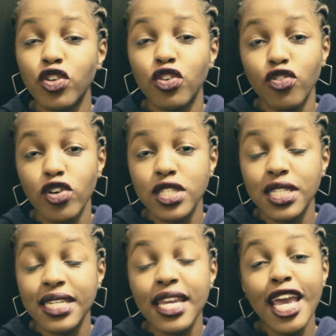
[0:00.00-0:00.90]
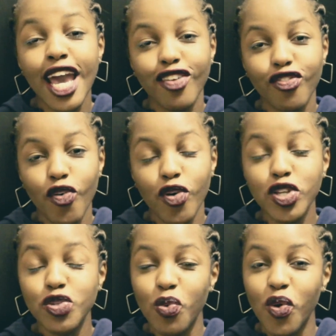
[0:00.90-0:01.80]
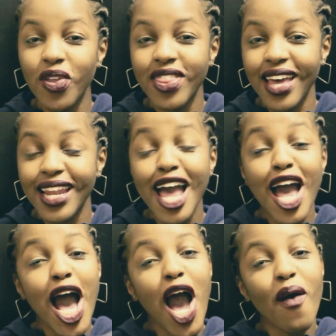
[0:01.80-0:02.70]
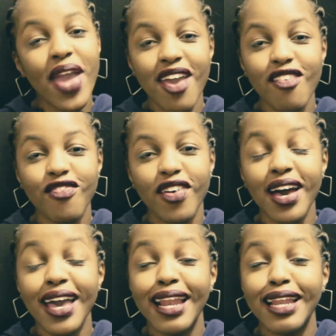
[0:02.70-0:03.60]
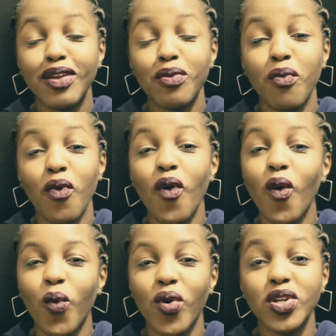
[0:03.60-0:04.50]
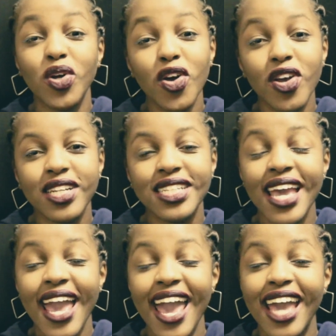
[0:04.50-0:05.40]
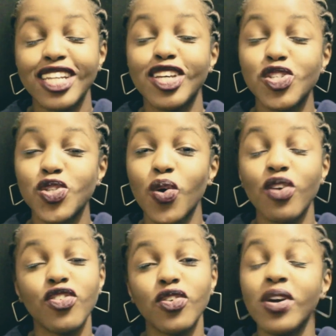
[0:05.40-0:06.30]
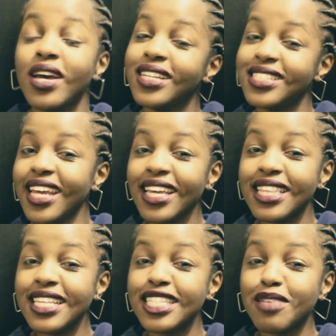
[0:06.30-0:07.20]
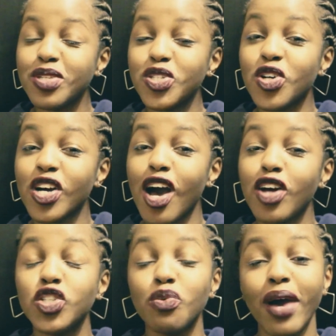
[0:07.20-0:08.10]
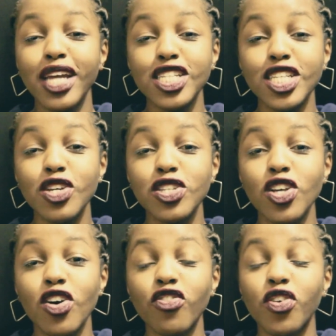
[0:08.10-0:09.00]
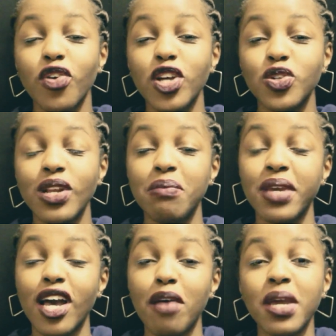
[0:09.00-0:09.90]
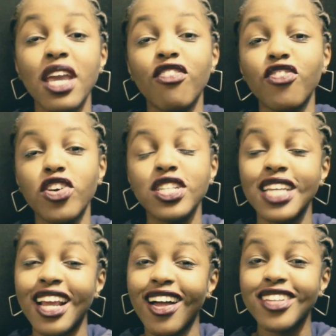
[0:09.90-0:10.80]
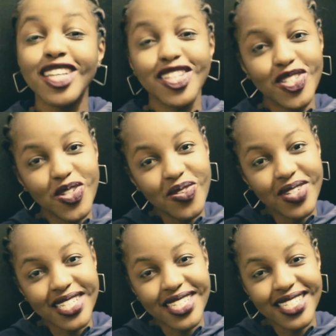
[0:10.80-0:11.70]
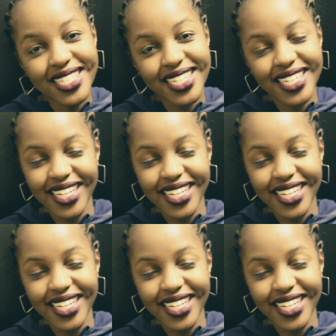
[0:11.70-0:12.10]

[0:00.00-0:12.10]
of university and focus more on that. However, a little more won't hurt. And so if you take these steps into account, you might see yourself gradually becoming a first-class student.